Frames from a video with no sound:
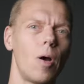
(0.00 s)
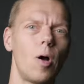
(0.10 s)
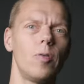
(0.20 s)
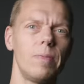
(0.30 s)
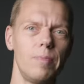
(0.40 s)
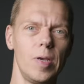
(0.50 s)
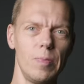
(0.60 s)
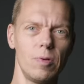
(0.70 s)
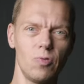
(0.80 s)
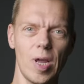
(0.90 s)
other
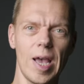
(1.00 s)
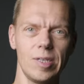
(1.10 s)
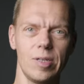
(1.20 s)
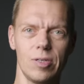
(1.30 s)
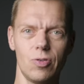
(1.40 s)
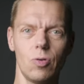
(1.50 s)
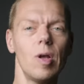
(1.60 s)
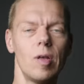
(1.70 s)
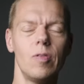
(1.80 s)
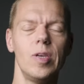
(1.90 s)
people's reactions to
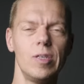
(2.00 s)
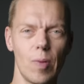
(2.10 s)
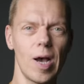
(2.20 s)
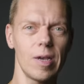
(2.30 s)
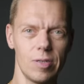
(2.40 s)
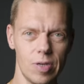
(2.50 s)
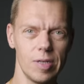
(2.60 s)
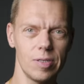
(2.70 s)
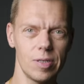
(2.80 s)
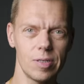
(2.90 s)
these market
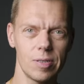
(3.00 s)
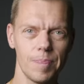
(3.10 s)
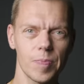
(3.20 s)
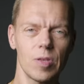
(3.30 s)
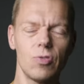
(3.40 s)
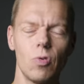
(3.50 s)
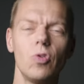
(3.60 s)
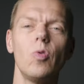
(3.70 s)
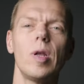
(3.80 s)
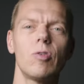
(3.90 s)
changes? So
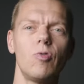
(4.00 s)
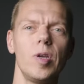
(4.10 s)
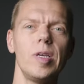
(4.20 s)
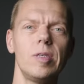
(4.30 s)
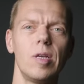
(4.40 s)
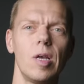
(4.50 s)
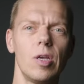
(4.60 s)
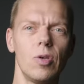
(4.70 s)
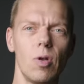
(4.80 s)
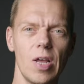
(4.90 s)
you increase
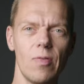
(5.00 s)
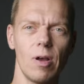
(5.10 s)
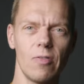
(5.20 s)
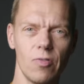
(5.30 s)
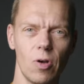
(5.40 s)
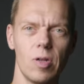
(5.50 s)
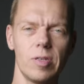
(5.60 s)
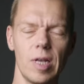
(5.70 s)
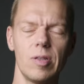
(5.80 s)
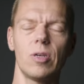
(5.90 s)
your level of
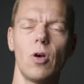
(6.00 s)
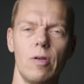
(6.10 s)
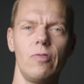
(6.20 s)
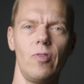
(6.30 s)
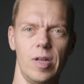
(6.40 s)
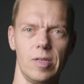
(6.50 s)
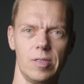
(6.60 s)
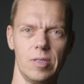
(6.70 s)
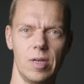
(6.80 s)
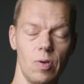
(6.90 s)
knowledge and the
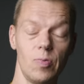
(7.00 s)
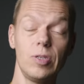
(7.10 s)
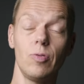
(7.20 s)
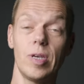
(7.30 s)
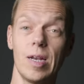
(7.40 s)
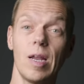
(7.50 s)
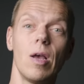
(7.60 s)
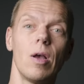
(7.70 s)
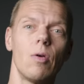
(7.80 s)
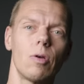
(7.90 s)
confidence with which you can
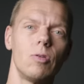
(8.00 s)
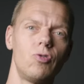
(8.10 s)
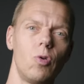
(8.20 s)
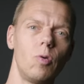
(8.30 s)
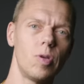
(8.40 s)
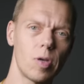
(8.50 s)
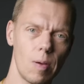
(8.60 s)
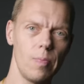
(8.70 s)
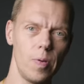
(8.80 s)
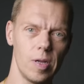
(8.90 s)
control the
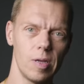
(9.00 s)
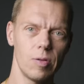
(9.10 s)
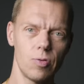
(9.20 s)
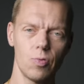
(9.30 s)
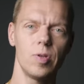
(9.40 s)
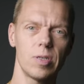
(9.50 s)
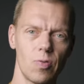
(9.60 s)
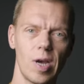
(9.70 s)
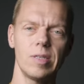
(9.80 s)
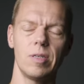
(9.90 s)
company through this
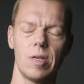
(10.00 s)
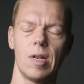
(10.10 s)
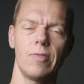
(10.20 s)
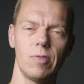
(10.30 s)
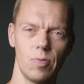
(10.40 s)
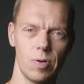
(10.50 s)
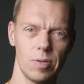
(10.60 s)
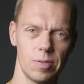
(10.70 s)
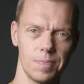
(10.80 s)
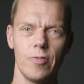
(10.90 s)
crisis and
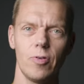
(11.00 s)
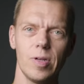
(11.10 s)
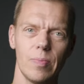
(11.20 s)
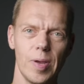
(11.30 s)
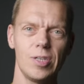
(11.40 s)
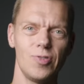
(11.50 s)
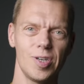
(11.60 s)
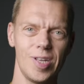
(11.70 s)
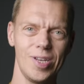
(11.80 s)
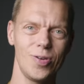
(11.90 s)
afterwards. If you look at the
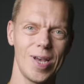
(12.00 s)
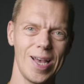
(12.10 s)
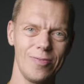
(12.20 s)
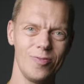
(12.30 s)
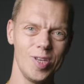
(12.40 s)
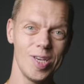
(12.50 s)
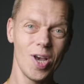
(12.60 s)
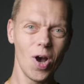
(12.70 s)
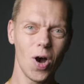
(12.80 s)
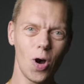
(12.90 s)
matrix, then you have the
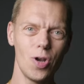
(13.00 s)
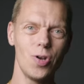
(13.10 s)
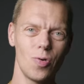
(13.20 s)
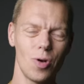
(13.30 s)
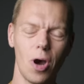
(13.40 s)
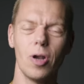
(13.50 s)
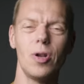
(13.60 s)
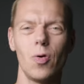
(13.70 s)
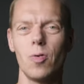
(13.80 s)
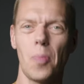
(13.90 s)
unknown
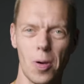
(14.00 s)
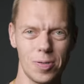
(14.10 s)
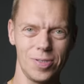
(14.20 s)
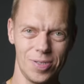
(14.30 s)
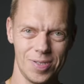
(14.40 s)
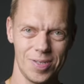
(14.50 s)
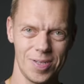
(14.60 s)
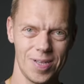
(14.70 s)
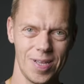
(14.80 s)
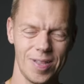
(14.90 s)
unknown box.
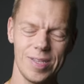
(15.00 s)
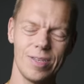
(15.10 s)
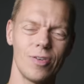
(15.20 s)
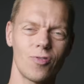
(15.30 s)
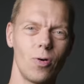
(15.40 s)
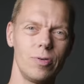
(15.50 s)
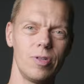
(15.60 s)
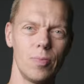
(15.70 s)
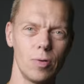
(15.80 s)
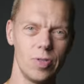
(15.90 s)
This is, of course,
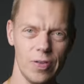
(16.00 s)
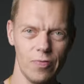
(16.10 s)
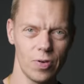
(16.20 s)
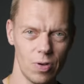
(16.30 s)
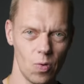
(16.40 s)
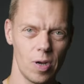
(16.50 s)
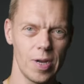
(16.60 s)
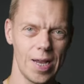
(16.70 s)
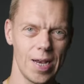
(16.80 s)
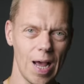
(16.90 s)
the most difficult one,
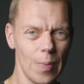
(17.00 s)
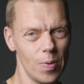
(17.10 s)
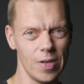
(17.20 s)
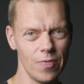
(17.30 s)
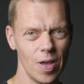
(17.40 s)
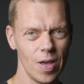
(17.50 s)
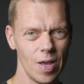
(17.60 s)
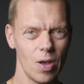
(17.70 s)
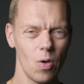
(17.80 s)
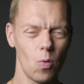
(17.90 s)
and I believe
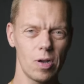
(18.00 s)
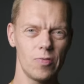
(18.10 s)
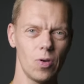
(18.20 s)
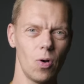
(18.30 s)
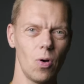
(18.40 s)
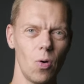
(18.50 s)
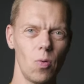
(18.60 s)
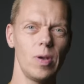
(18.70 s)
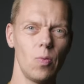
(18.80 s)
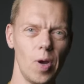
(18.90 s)
one of the
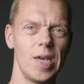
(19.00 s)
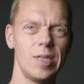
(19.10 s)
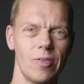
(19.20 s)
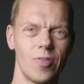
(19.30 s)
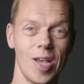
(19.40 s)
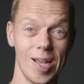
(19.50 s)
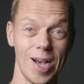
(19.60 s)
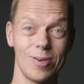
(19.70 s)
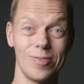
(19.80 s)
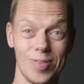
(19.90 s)
only ways of getting
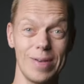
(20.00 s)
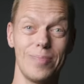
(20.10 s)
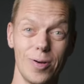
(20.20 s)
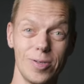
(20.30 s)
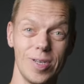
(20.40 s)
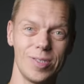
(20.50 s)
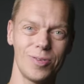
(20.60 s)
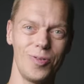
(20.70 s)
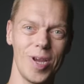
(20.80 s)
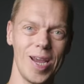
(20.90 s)
out of that box is
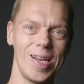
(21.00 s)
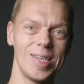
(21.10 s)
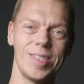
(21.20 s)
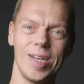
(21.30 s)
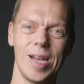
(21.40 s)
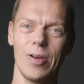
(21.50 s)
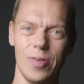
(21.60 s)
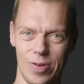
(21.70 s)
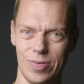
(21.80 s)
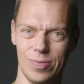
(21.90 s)
creating
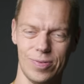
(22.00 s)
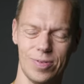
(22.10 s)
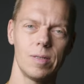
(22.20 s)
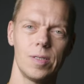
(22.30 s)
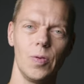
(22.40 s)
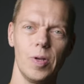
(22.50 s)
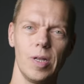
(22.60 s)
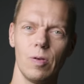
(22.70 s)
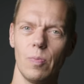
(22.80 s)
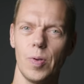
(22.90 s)
scenarios.
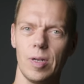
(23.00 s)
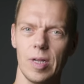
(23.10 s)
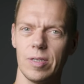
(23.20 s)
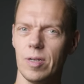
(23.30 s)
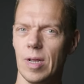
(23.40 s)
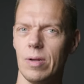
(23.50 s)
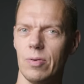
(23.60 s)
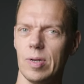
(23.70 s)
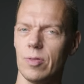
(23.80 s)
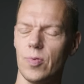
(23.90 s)
Typically, you build a
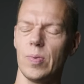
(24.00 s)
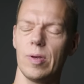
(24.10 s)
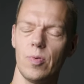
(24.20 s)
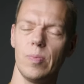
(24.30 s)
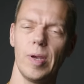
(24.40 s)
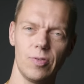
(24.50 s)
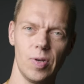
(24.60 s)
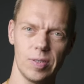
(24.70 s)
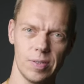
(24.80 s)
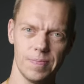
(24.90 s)
scenario in a 3x3
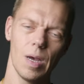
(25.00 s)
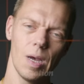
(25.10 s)
matrix.